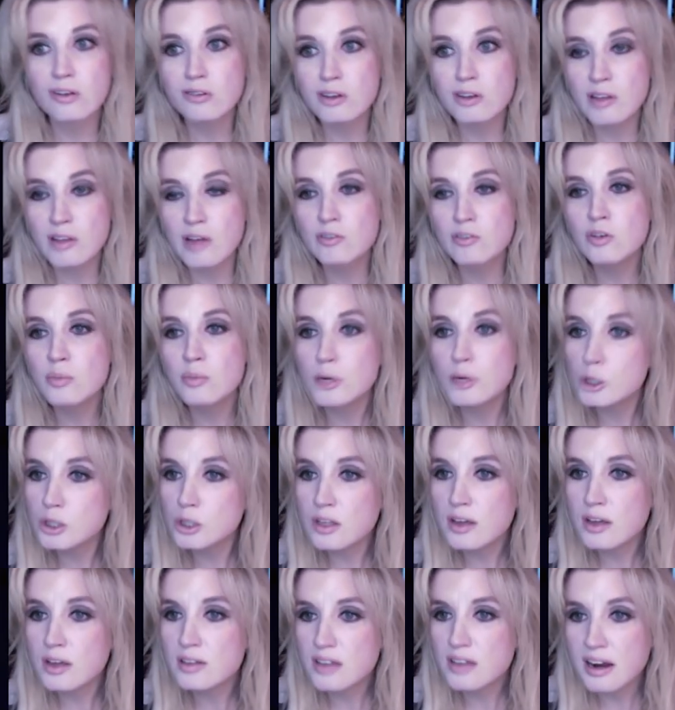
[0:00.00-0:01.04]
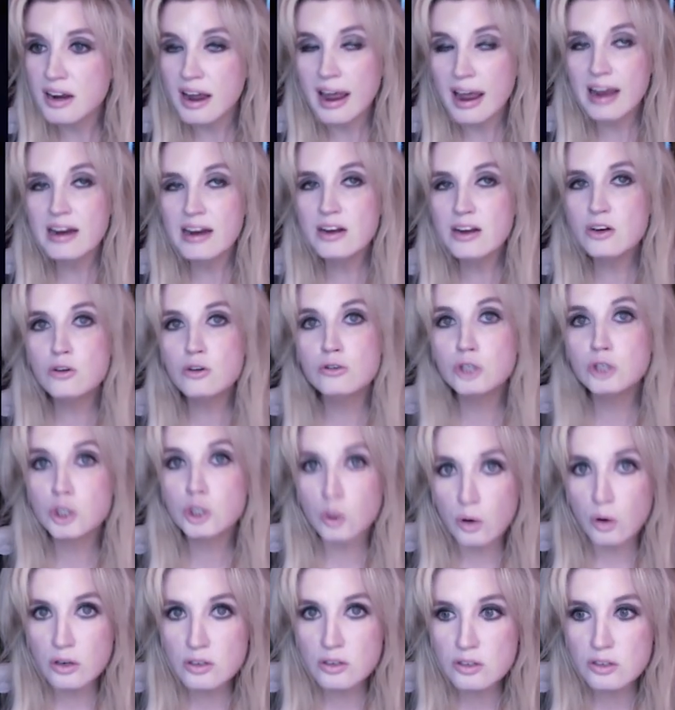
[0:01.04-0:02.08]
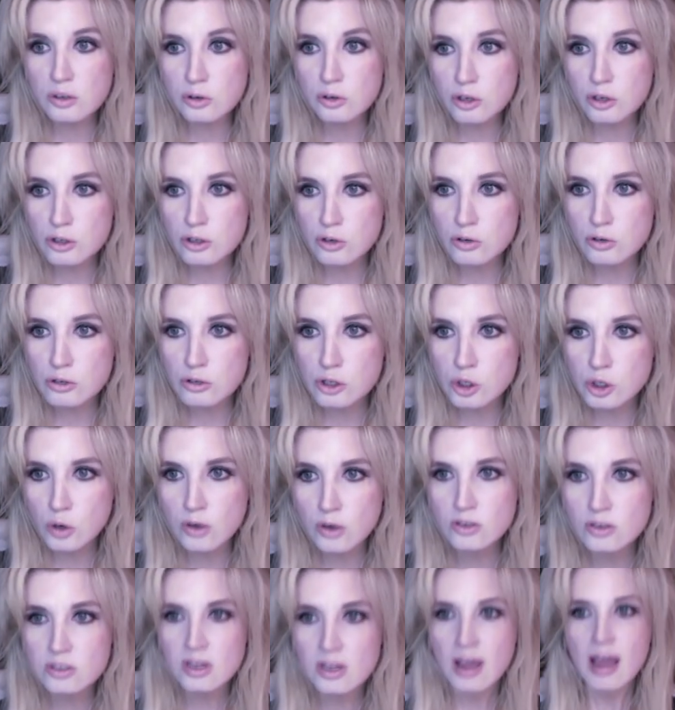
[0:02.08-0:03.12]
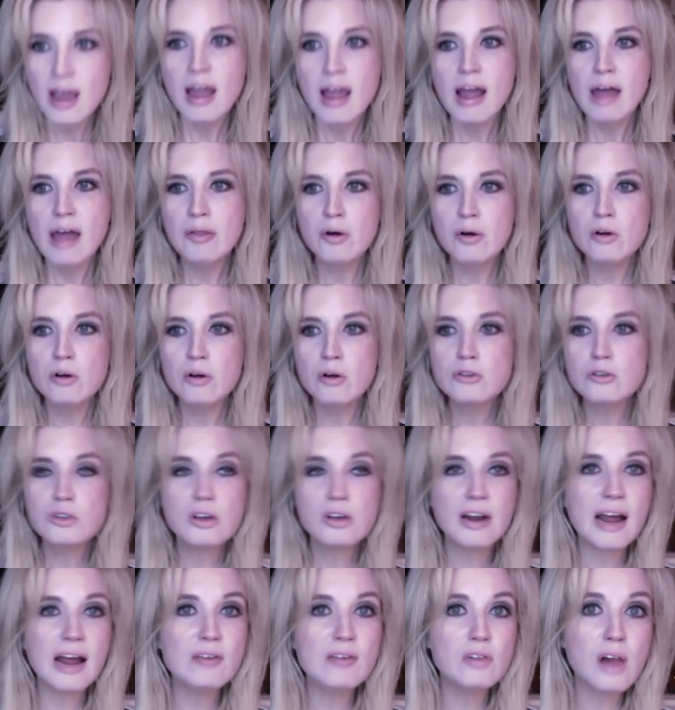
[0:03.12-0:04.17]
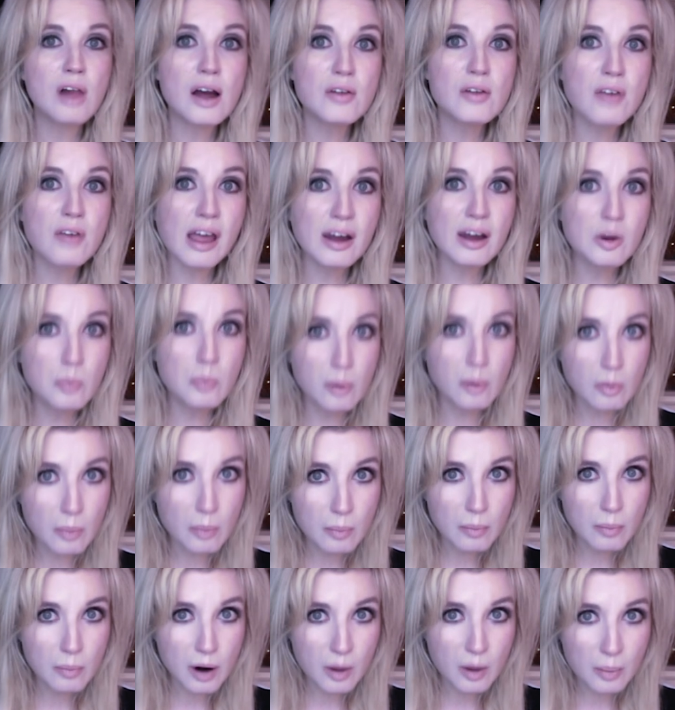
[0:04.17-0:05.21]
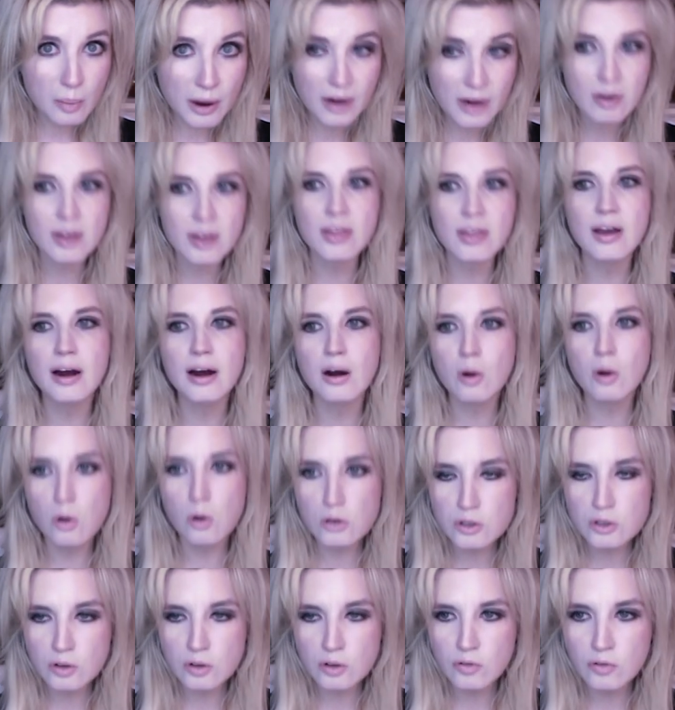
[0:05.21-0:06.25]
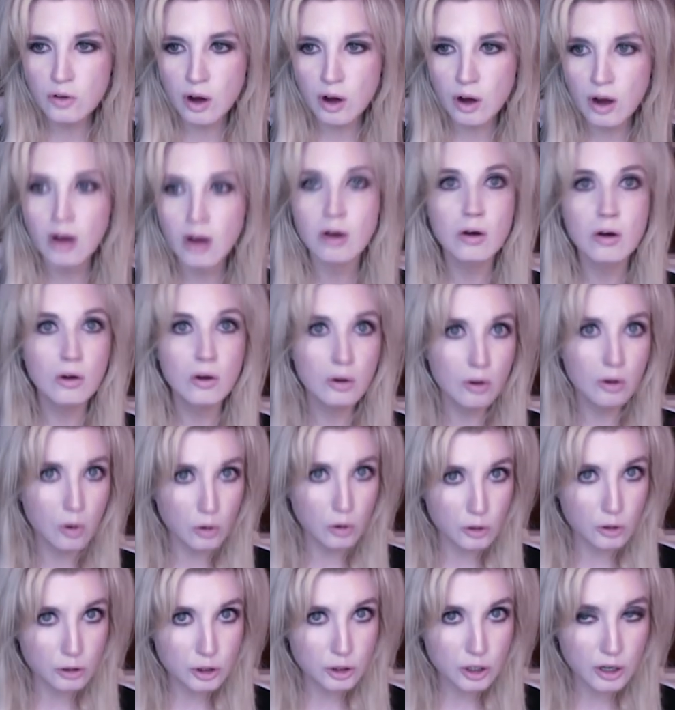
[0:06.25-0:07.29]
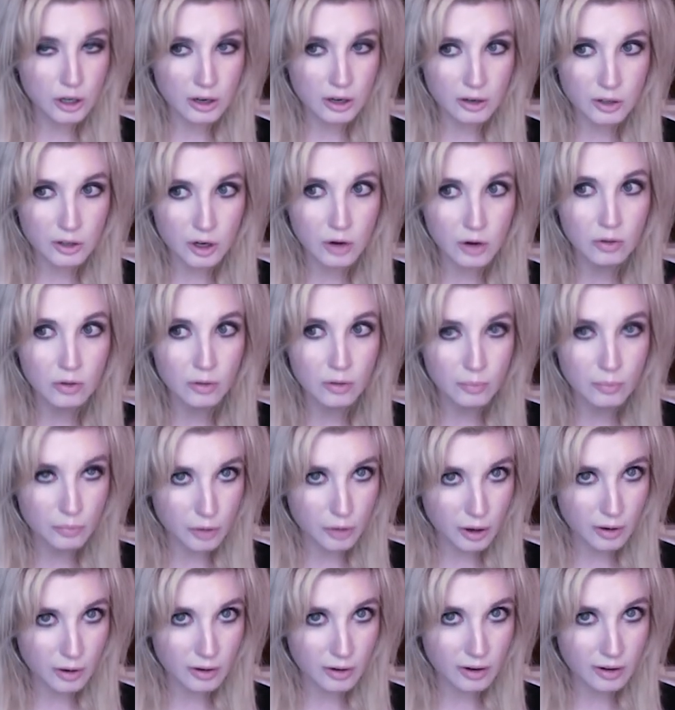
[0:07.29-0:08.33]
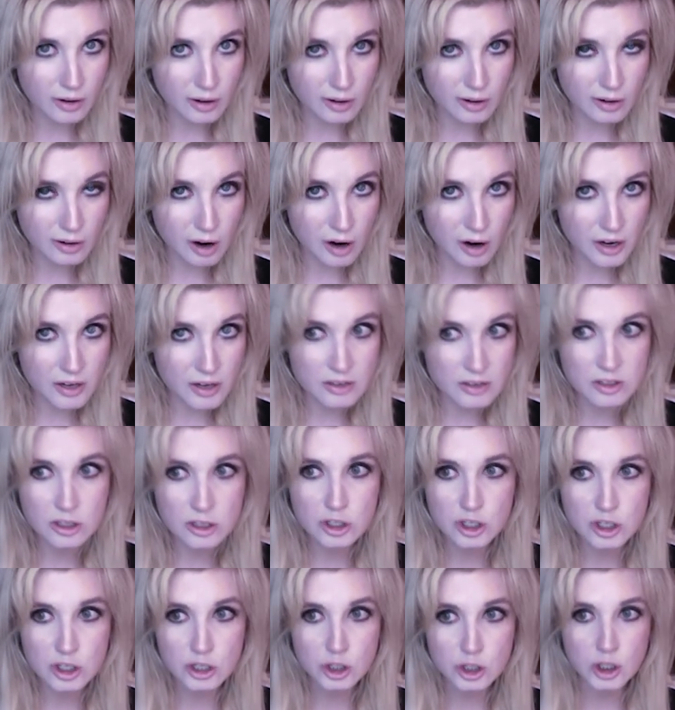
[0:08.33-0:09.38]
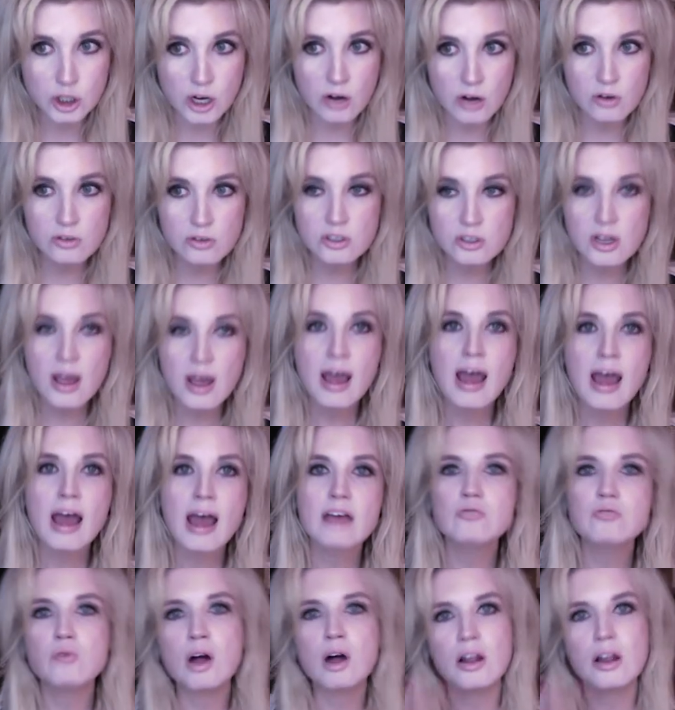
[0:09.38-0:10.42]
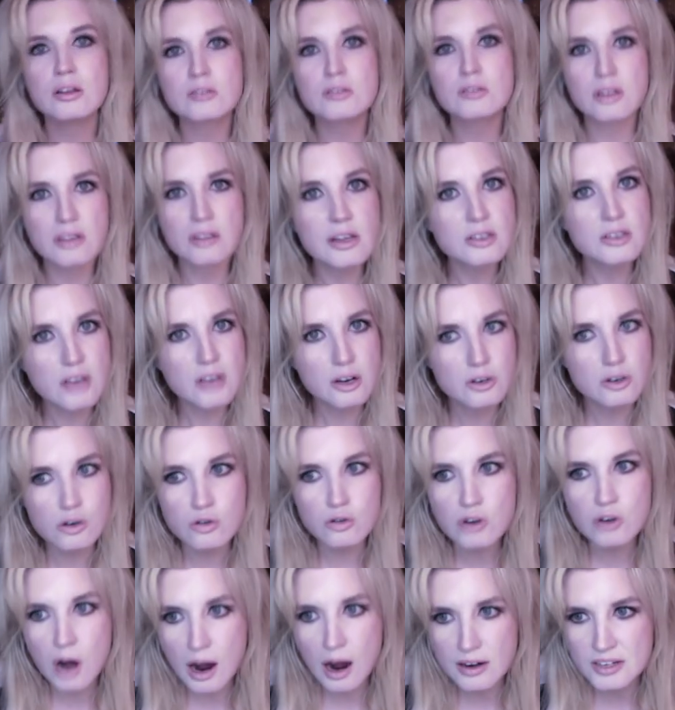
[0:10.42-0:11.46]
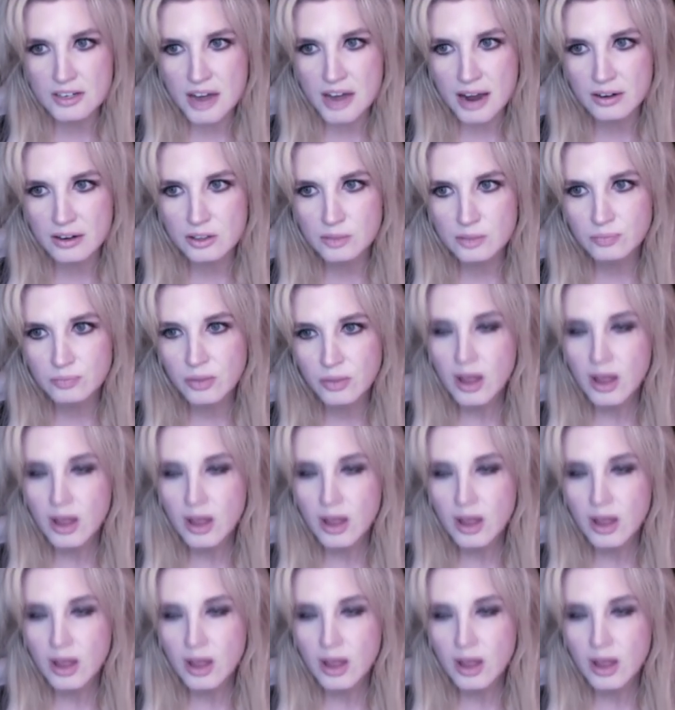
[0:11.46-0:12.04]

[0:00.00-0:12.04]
They commissioned, they said, 80 new shorts, Looney Tunes shorts, and they're also going to have a lot of Hanna-Barbera there. Also, older, the already existing shows, as well as, they said, new content.